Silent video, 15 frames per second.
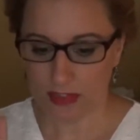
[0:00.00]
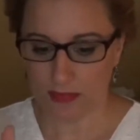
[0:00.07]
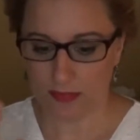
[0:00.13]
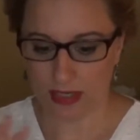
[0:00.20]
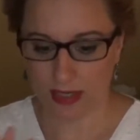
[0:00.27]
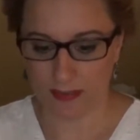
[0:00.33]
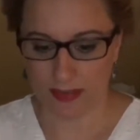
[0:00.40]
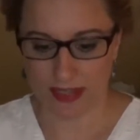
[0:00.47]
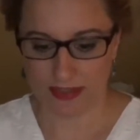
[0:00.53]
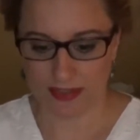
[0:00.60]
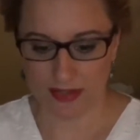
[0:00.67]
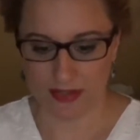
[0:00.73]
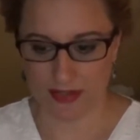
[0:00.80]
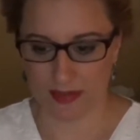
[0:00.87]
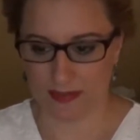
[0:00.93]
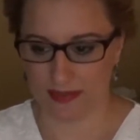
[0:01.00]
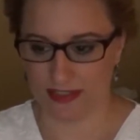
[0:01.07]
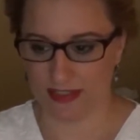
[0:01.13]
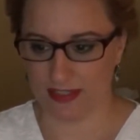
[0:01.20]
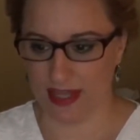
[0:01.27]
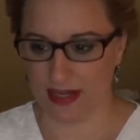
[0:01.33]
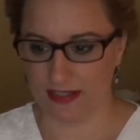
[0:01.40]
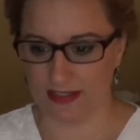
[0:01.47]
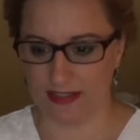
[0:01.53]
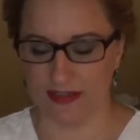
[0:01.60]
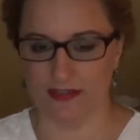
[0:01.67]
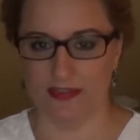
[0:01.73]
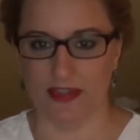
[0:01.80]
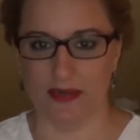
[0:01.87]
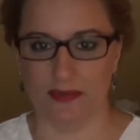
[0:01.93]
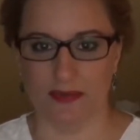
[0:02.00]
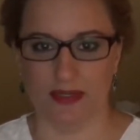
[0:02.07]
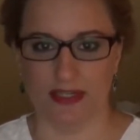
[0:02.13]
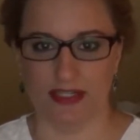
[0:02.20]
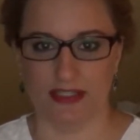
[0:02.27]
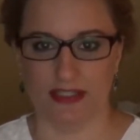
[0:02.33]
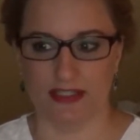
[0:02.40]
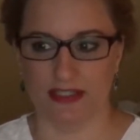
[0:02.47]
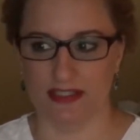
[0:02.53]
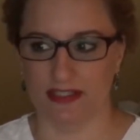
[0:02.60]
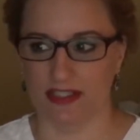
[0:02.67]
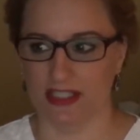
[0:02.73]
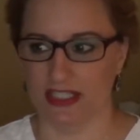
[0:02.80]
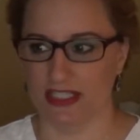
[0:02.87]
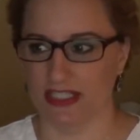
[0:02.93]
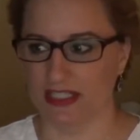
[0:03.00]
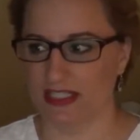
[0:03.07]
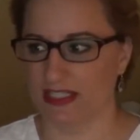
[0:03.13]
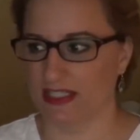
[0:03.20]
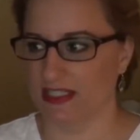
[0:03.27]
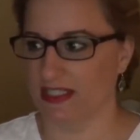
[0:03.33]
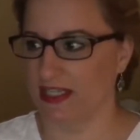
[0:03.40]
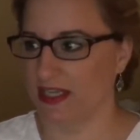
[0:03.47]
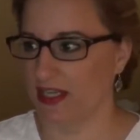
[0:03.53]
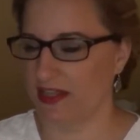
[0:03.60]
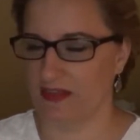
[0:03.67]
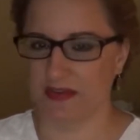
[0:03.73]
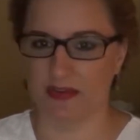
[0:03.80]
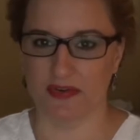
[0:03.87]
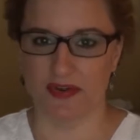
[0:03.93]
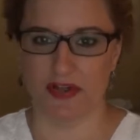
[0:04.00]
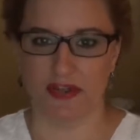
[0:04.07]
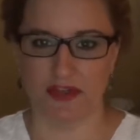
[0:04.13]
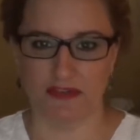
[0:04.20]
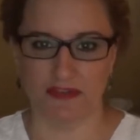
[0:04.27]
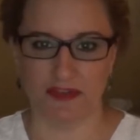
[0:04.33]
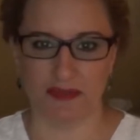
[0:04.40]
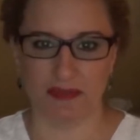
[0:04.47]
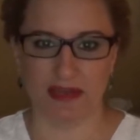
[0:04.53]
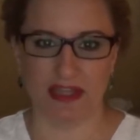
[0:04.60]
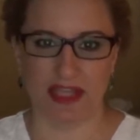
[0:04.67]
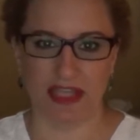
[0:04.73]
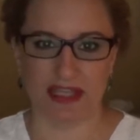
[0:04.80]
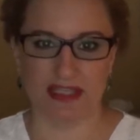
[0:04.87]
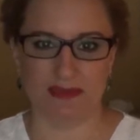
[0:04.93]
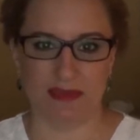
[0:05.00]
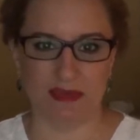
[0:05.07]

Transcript: when I went there, there was a lot of stuff that was just thrown all over the place.